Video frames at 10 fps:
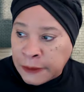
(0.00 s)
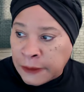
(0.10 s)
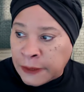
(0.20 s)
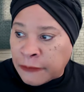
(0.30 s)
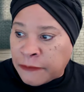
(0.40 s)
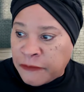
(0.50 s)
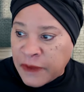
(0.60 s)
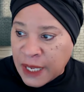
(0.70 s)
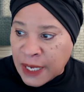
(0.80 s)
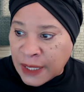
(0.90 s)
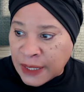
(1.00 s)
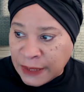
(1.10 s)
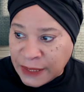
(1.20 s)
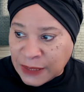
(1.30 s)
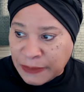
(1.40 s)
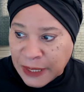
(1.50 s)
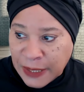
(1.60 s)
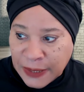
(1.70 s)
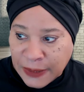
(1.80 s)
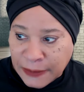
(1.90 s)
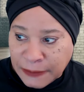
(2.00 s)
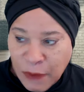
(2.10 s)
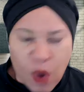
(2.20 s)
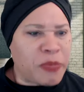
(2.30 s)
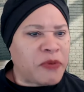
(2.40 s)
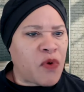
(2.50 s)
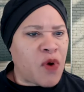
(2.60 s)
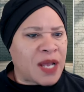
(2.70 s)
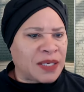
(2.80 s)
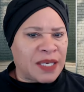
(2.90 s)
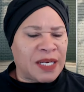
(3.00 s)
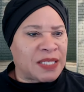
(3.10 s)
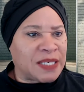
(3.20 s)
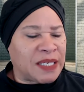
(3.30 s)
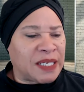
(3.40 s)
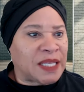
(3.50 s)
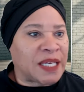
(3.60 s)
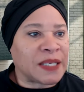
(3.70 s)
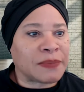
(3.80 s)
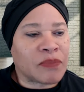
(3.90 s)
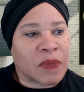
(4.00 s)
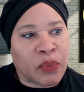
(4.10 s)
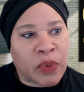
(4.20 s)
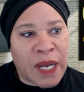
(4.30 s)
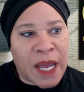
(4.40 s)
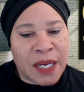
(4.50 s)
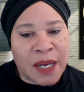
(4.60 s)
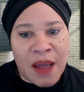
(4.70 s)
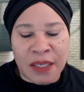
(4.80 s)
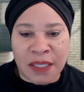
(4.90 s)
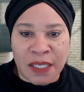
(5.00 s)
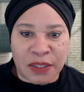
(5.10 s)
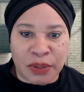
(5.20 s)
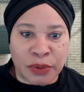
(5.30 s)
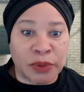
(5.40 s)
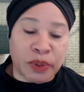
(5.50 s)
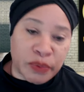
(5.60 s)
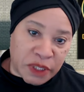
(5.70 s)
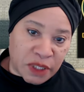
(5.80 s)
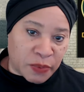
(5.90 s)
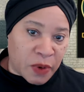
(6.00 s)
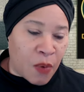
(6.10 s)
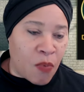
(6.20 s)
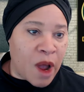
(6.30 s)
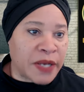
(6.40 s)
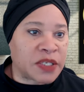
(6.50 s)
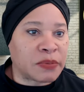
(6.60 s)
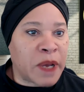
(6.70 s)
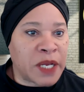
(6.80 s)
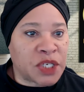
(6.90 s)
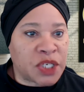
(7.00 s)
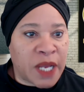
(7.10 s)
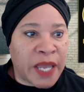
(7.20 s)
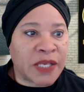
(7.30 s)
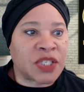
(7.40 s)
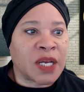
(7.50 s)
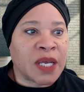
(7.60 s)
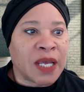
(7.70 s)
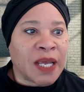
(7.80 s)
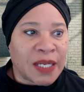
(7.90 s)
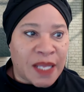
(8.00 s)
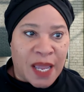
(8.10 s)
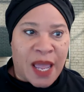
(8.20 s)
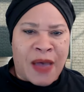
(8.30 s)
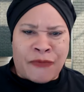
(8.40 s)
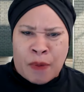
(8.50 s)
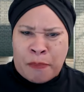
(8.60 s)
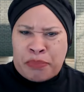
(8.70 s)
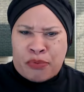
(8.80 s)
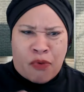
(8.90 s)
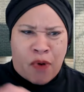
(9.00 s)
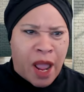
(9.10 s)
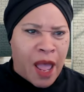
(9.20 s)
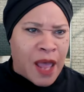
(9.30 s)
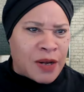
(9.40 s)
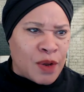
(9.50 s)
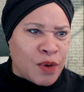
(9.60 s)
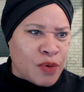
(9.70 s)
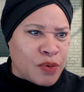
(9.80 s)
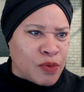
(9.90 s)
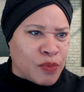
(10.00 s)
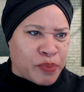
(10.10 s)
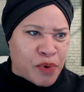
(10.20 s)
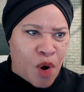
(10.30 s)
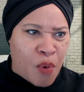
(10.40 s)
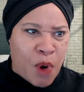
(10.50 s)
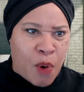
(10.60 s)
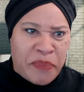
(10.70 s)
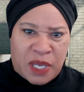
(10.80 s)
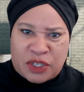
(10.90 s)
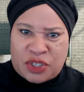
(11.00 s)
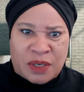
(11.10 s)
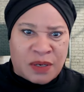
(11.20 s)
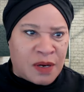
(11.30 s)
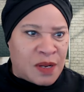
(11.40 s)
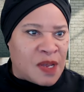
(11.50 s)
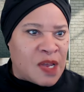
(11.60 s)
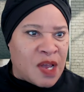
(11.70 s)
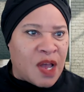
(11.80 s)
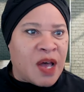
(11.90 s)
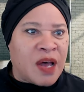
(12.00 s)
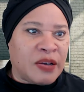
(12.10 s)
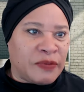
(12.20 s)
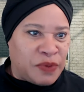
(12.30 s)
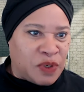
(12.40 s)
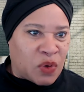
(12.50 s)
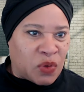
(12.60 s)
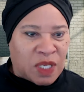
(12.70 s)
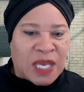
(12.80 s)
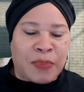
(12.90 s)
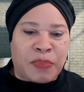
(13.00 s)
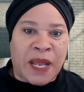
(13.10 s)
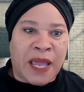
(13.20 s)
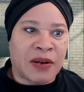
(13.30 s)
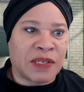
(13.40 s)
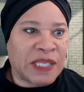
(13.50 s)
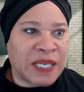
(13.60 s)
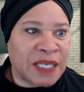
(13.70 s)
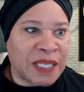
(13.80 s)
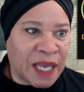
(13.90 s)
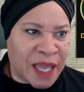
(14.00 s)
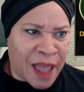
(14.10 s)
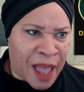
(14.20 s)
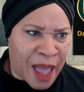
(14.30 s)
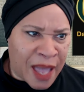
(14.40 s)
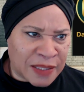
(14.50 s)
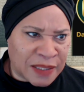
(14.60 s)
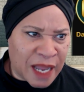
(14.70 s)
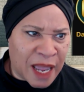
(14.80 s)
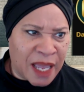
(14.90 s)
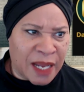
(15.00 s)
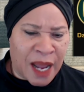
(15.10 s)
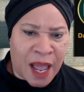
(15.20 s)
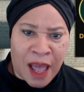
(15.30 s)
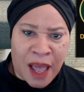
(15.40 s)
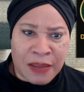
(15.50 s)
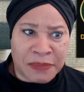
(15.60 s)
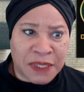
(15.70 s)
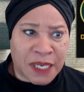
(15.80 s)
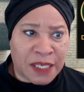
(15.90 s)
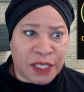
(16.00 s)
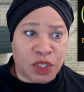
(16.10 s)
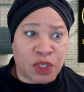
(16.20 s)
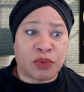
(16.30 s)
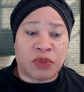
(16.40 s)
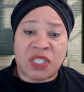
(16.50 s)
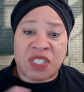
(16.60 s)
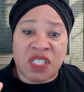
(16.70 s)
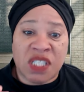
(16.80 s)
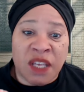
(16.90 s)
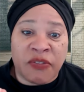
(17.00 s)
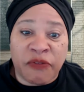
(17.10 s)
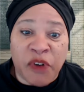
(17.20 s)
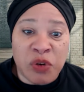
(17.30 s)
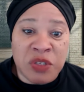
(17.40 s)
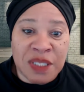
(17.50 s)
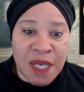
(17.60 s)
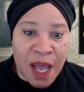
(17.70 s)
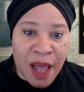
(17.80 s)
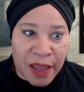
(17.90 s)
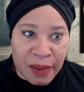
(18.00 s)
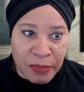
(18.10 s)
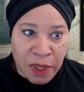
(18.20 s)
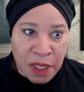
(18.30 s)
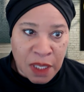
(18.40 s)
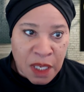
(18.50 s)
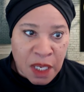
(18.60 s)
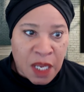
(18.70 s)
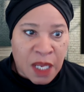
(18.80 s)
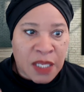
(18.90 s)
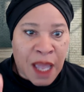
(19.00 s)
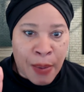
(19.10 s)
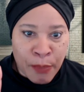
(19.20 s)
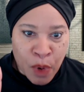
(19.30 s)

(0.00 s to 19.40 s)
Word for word: uh, Elizabeth, oh, before I get into anything, when I logged on to Hulu, which is where I watch my GH, they have a brand new promo picture of you know the key players in the cast and i'm telling you this is the first time that